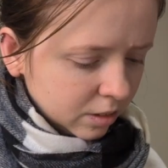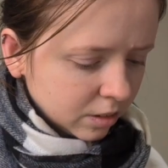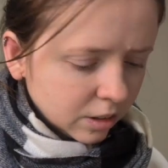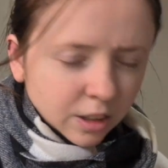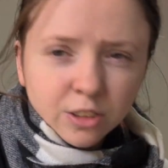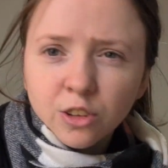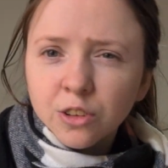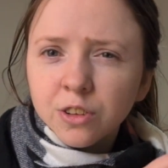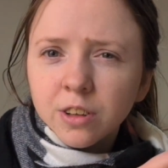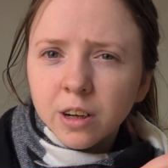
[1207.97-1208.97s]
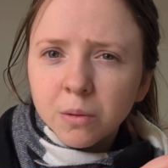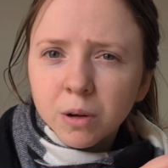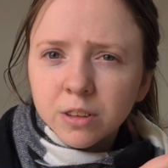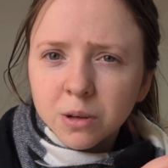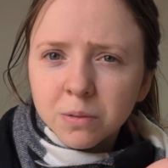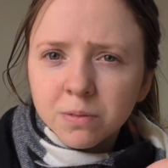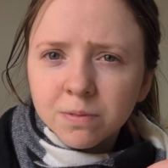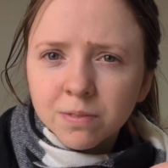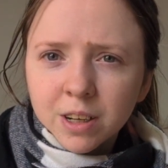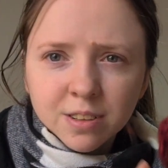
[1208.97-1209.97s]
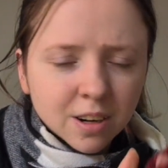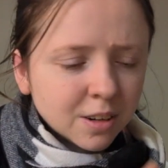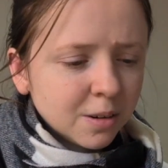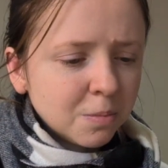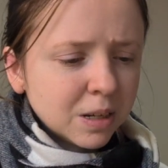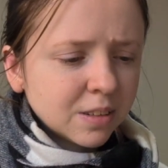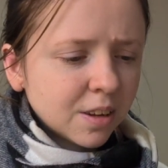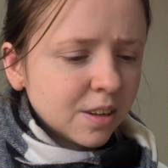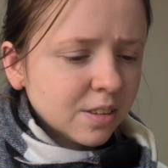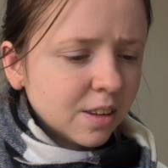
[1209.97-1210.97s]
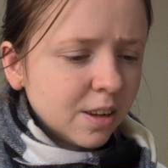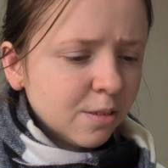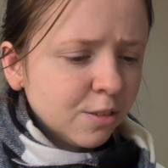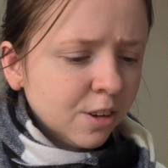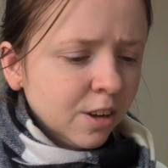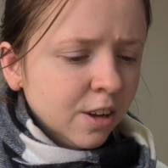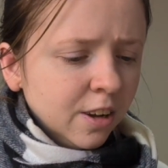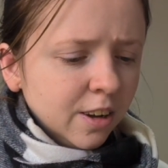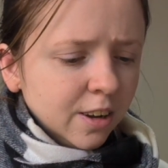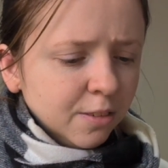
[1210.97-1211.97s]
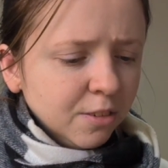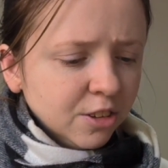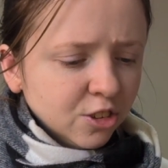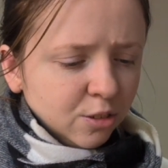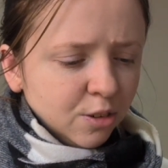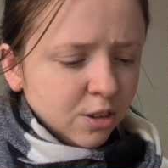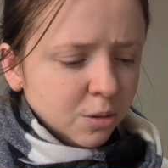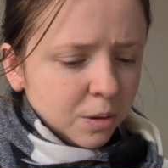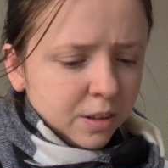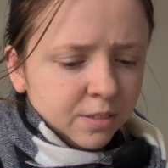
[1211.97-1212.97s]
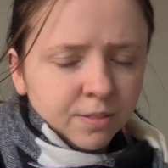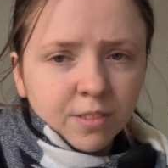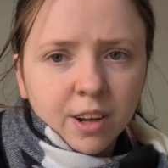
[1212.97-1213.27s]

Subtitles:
did I show you that I started my second sleeve, finished the first one.